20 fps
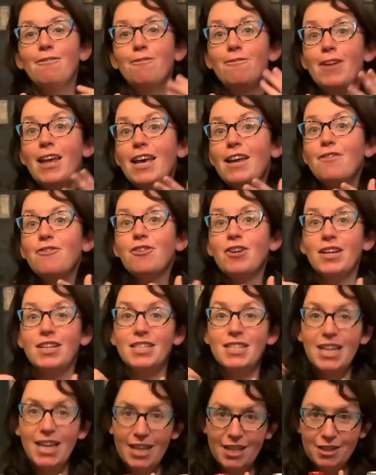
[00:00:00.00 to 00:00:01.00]
flavour and
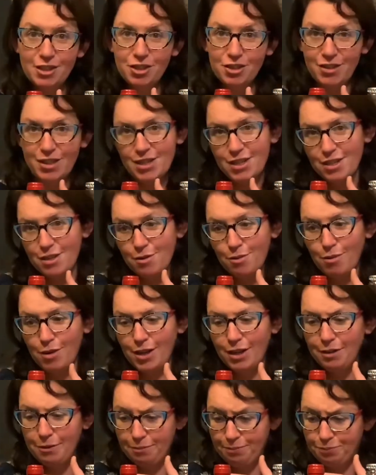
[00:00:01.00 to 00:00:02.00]
texture into the
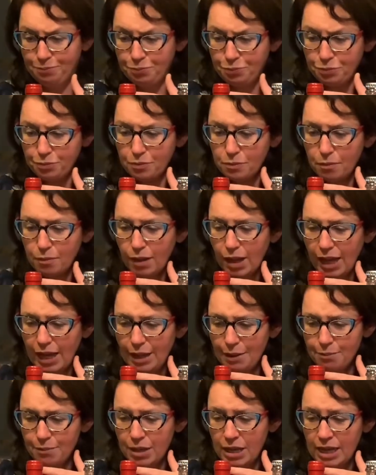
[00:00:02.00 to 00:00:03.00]

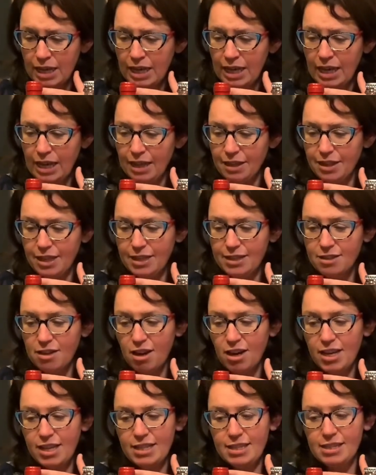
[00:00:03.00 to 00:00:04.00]
wine. These
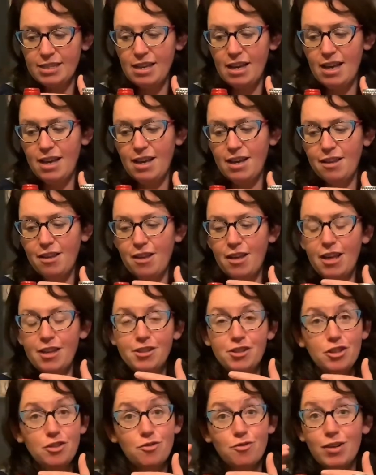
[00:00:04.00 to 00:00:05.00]
guys, it's
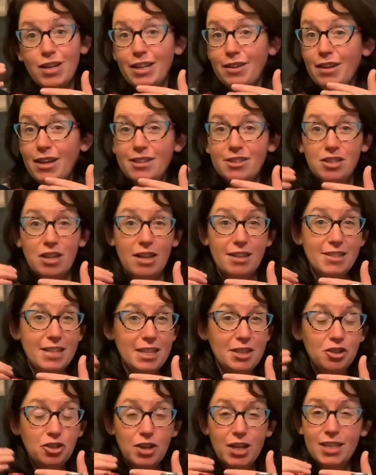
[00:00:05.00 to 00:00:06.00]
just really, it's
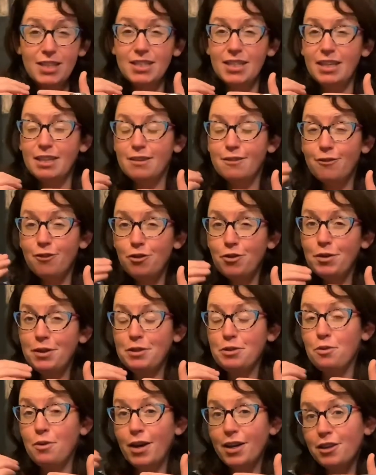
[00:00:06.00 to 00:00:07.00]
interesting, it's fun, it's
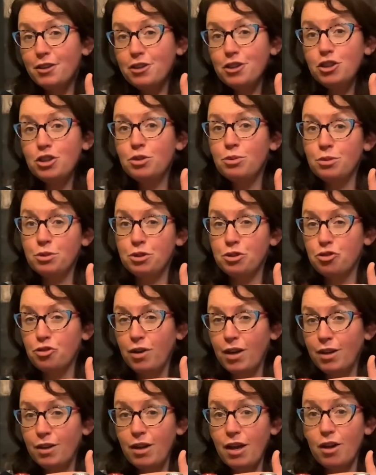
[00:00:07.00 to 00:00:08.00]
quite unusual to try
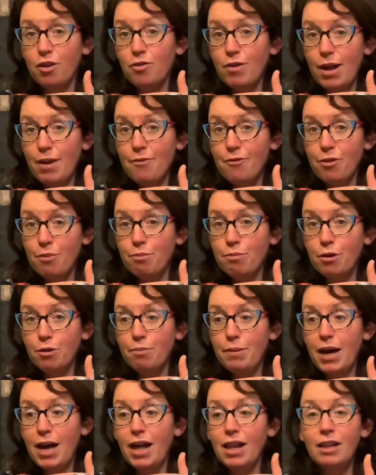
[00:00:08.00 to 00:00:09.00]
a grape from
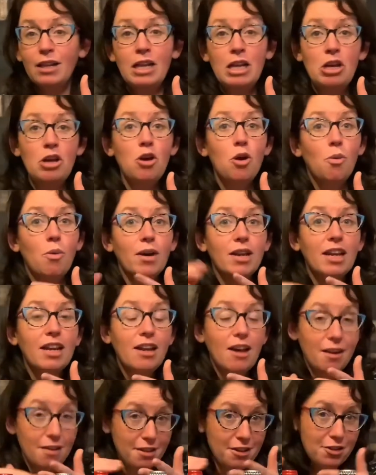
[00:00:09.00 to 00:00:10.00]
Bobal. What a lot
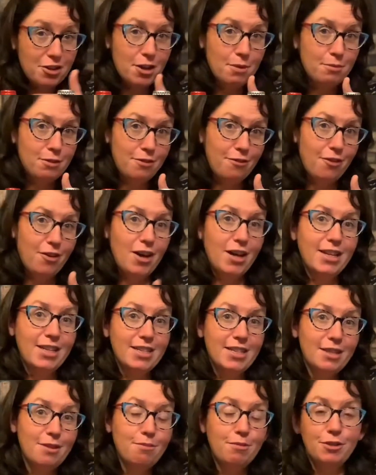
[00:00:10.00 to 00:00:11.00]
of the times you find in
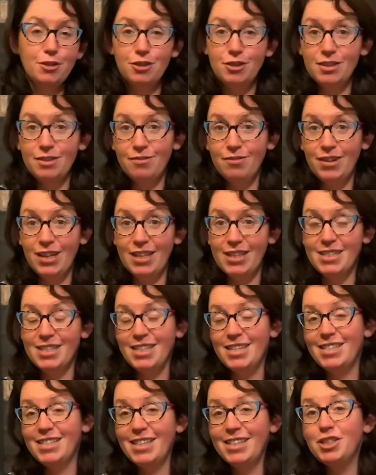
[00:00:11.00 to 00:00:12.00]
the produce in Valencia is
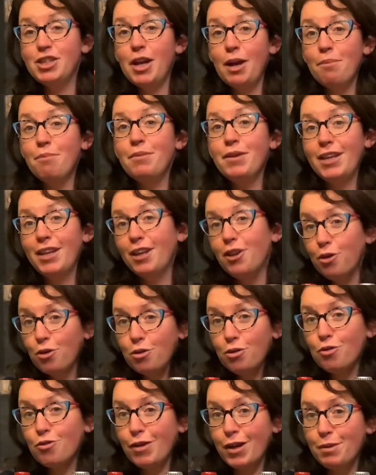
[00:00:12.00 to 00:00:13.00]
the champion local
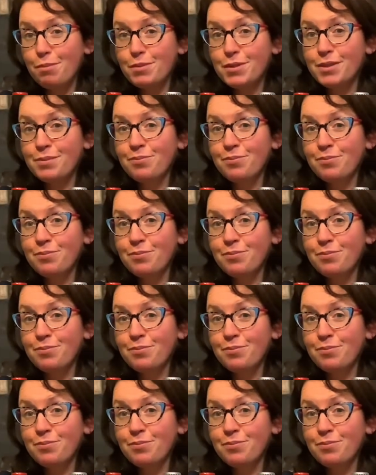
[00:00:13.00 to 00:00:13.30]
grapes.